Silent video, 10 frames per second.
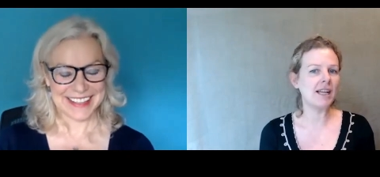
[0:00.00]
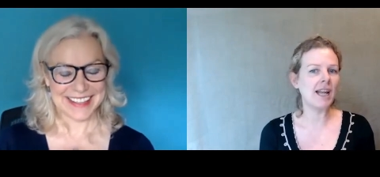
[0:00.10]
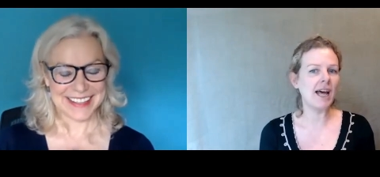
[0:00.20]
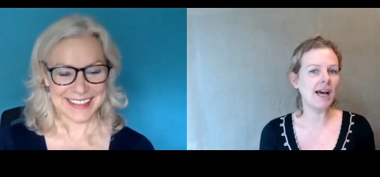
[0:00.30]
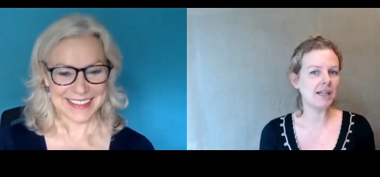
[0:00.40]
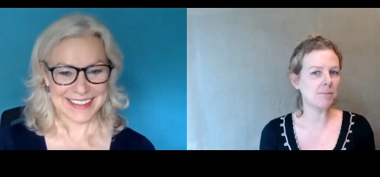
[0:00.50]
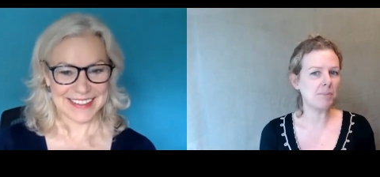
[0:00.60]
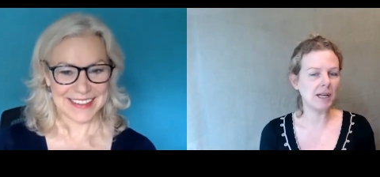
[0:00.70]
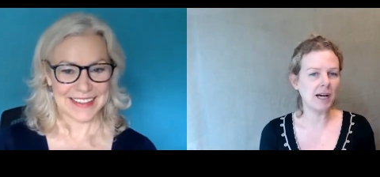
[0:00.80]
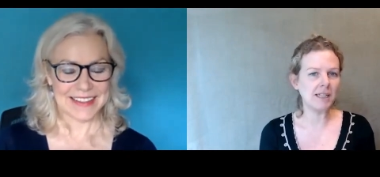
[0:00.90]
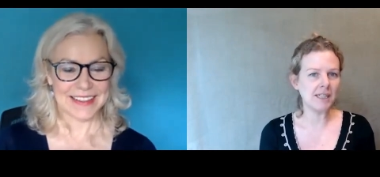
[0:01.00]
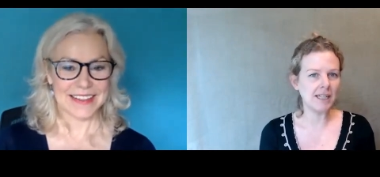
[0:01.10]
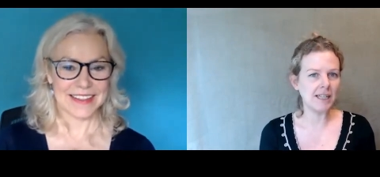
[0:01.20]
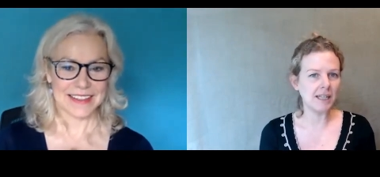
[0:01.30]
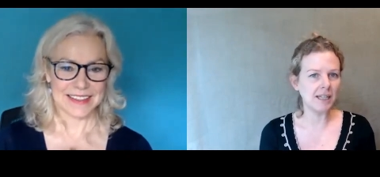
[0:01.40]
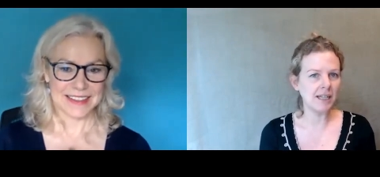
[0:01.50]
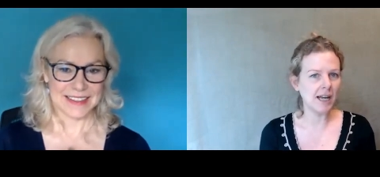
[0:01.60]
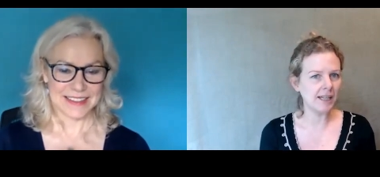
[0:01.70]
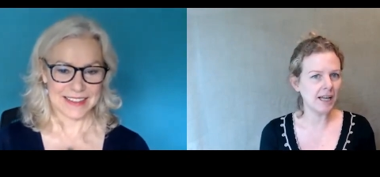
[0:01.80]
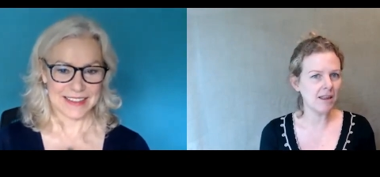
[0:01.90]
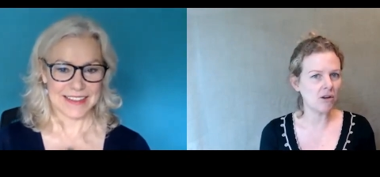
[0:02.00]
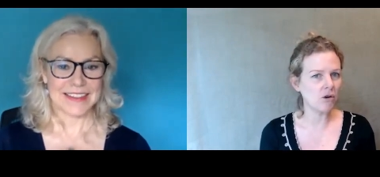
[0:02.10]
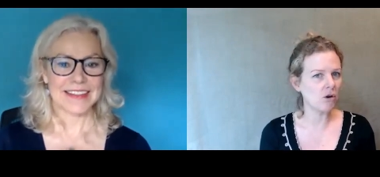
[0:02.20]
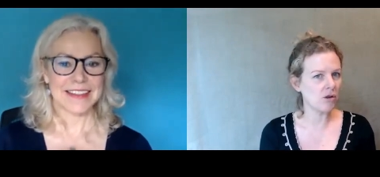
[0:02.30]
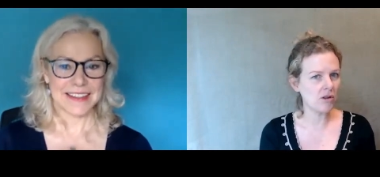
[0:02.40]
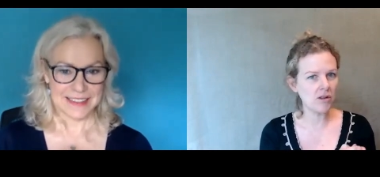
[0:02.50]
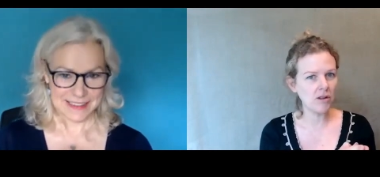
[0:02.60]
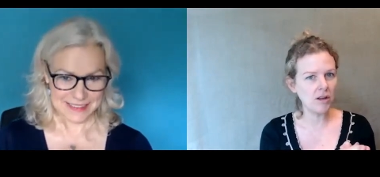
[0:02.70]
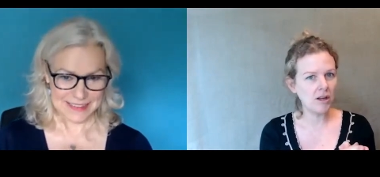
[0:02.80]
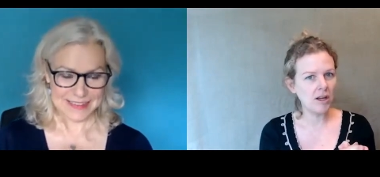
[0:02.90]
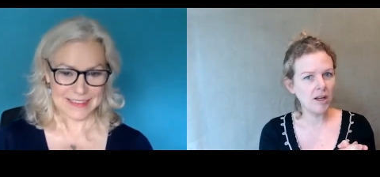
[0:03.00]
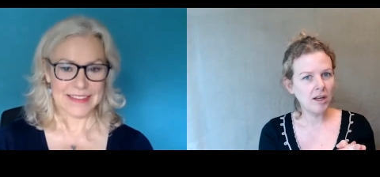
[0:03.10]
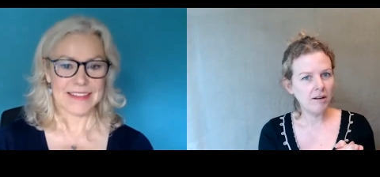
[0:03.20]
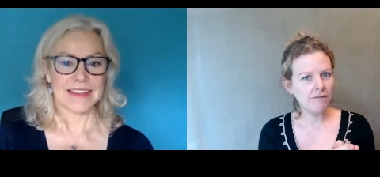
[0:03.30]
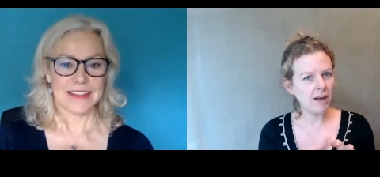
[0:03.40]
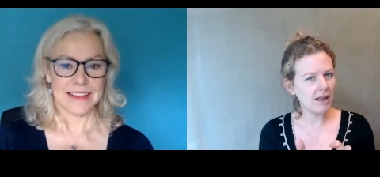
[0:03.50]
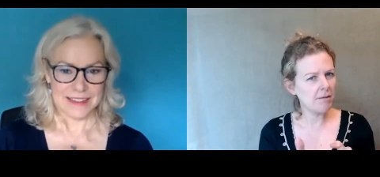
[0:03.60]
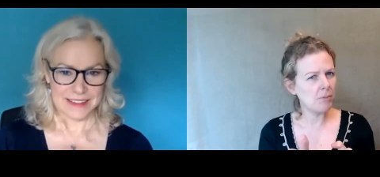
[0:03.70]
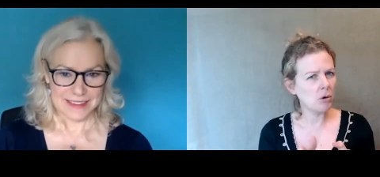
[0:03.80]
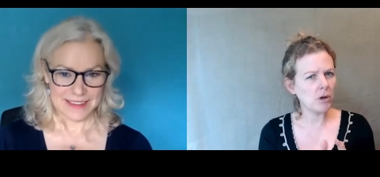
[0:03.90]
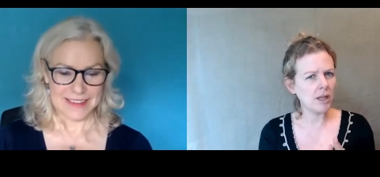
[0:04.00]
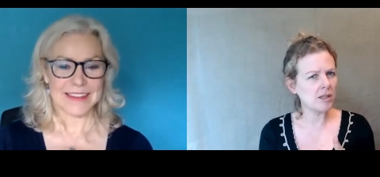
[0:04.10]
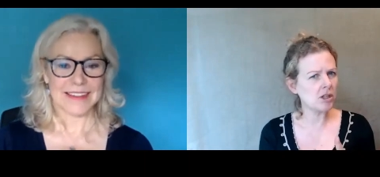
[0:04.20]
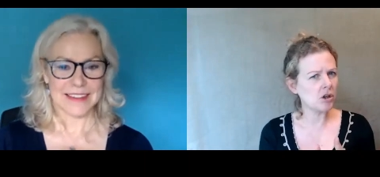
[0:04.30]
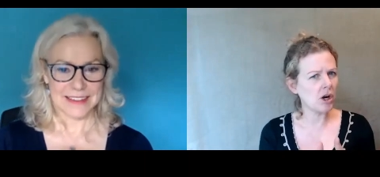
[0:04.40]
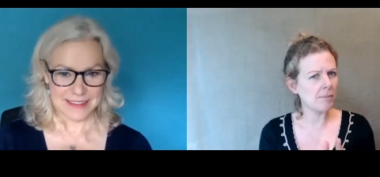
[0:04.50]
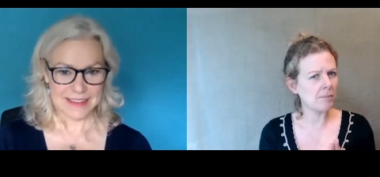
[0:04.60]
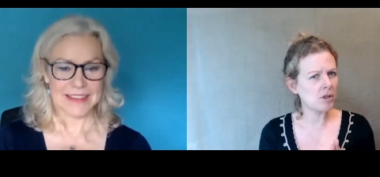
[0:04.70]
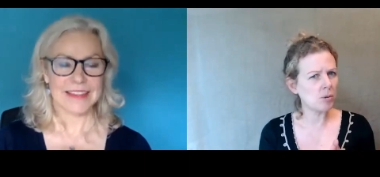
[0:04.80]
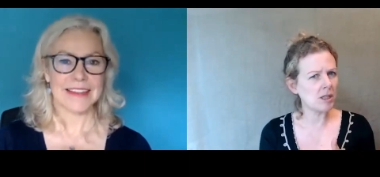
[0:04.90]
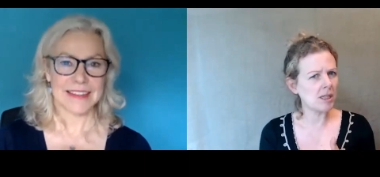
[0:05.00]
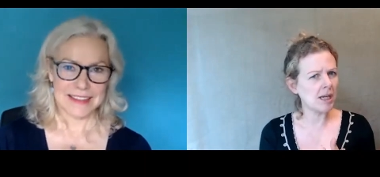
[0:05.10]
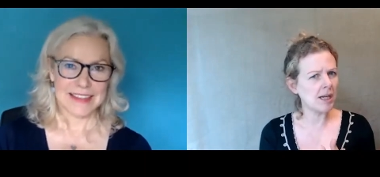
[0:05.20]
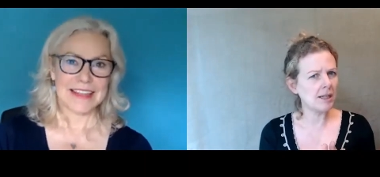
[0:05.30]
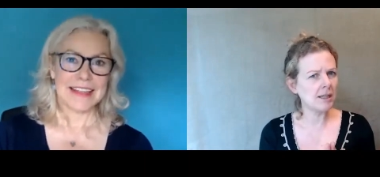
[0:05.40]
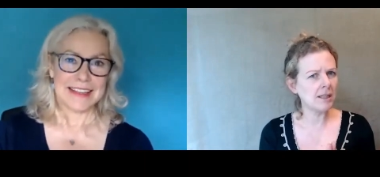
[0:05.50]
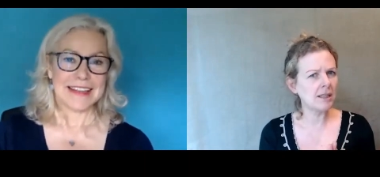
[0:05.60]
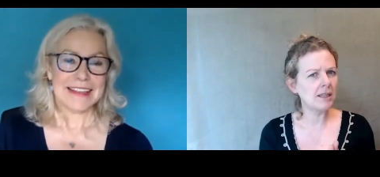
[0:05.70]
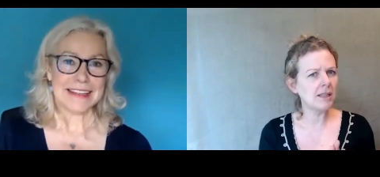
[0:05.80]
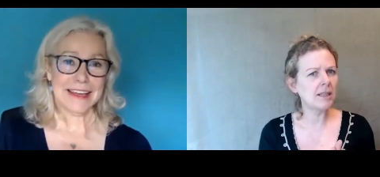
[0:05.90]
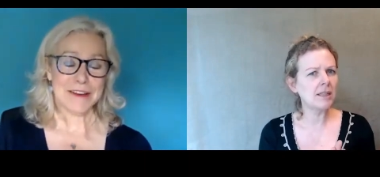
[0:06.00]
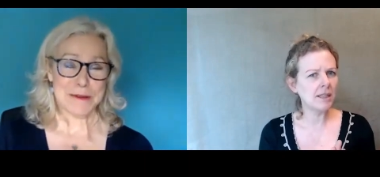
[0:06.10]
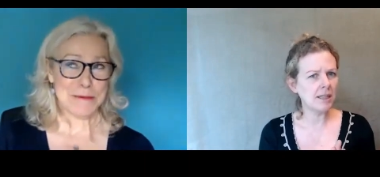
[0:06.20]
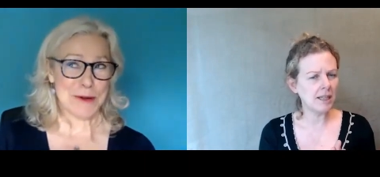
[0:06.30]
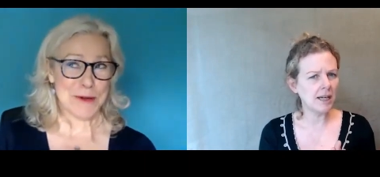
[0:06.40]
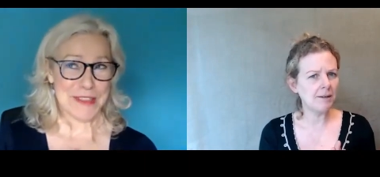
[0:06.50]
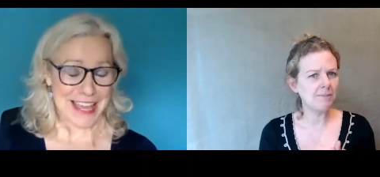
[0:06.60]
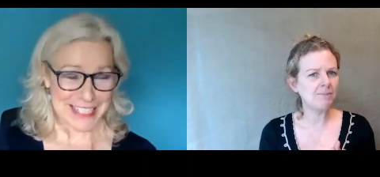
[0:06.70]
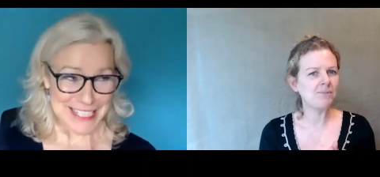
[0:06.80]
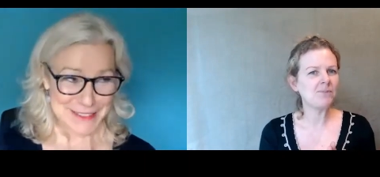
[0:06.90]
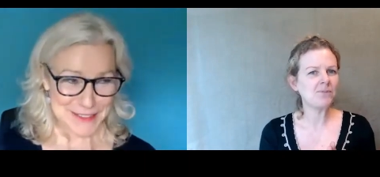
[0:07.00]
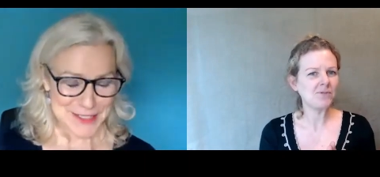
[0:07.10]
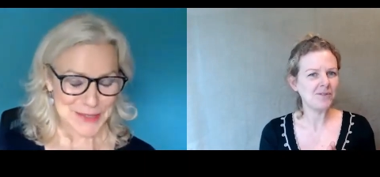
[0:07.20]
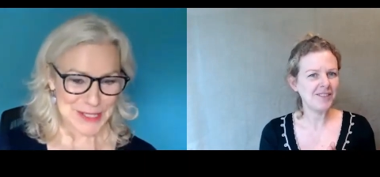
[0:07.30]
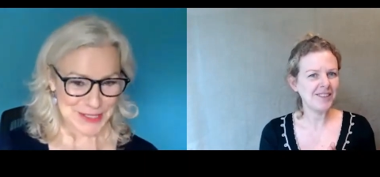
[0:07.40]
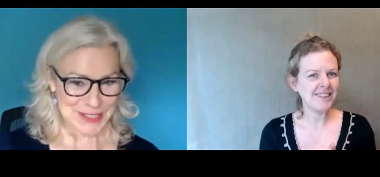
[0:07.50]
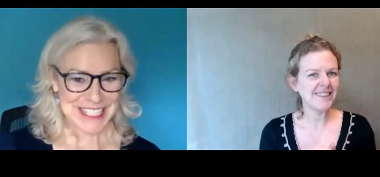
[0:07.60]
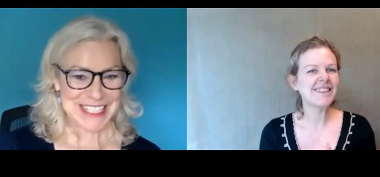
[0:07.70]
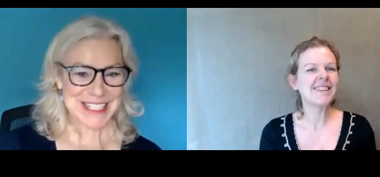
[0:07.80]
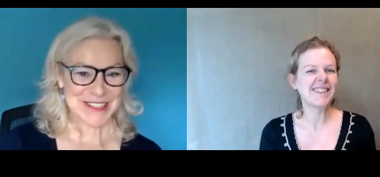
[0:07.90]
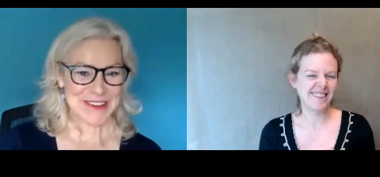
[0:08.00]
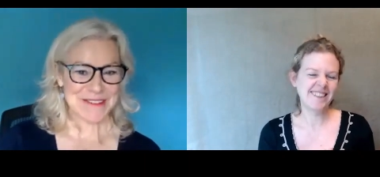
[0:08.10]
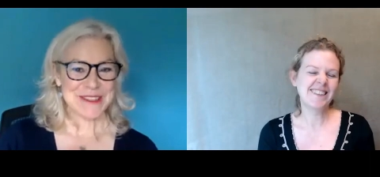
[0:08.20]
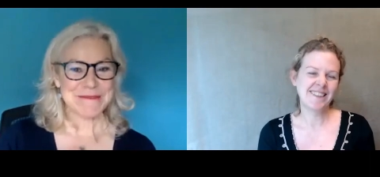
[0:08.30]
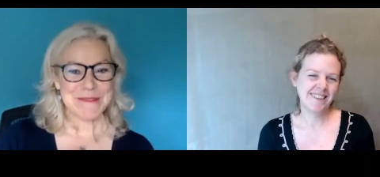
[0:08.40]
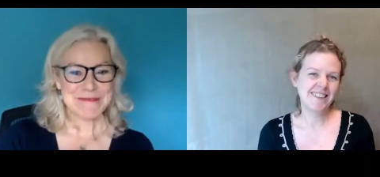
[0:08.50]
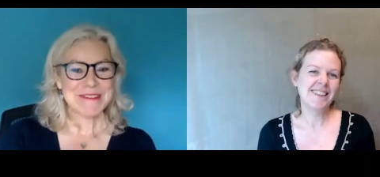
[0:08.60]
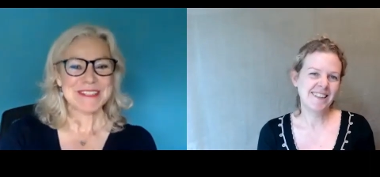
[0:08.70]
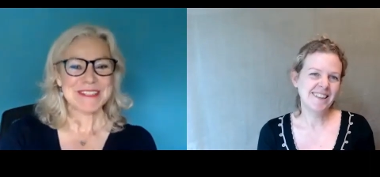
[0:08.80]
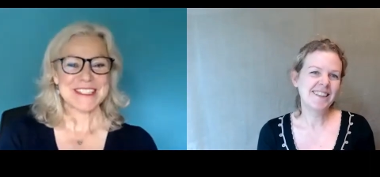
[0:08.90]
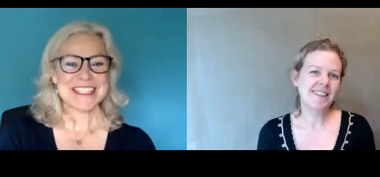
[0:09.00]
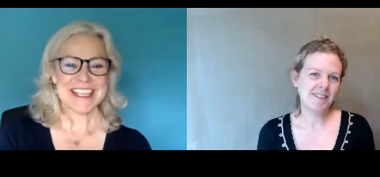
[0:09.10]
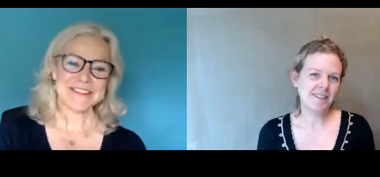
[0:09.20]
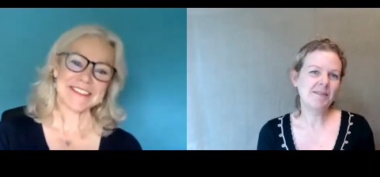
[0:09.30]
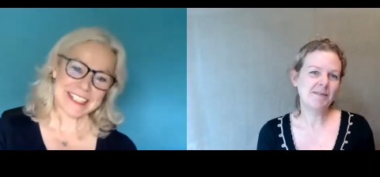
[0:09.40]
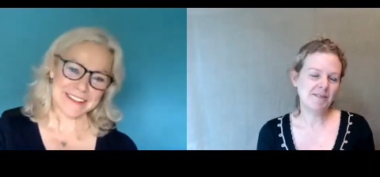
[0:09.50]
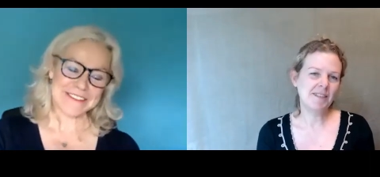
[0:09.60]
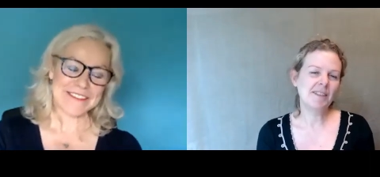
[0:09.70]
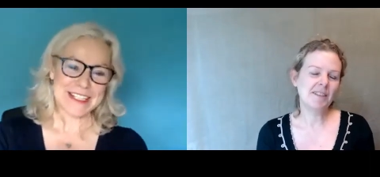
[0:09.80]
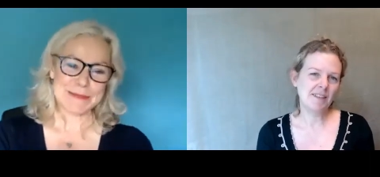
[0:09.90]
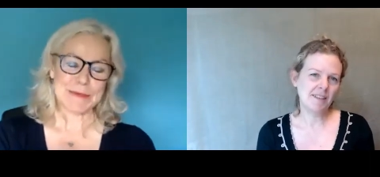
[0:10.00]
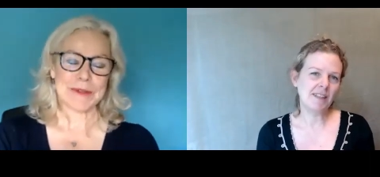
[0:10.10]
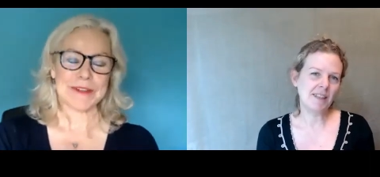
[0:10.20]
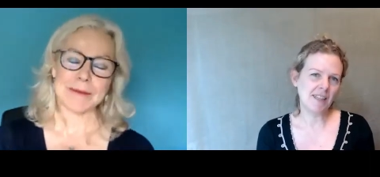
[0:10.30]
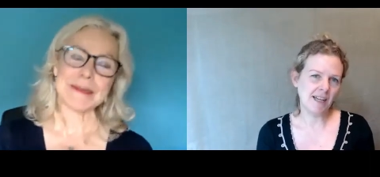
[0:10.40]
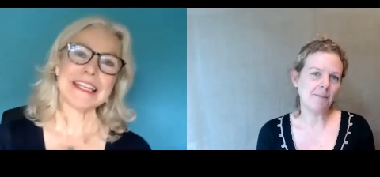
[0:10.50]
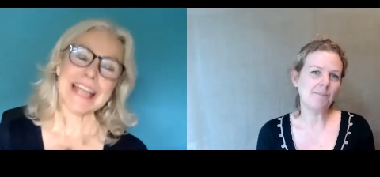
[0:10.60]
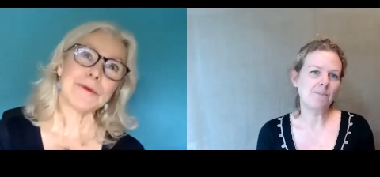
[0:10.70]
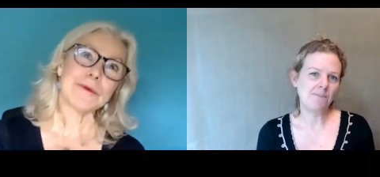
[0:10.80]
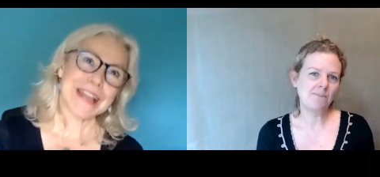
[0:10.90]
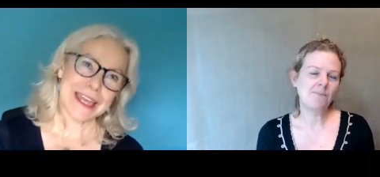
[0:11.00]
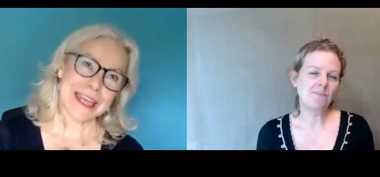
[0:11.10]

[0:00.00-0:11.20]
Speaker 1: Lynne at Big Idea Lynne, and that's across Facebook, Instagram, Twitter.
Speaker 2: Yeah, although I'm not that active on Twitter and Instagram at the moment, but definitely Facebook. I mean, yeah. I will get the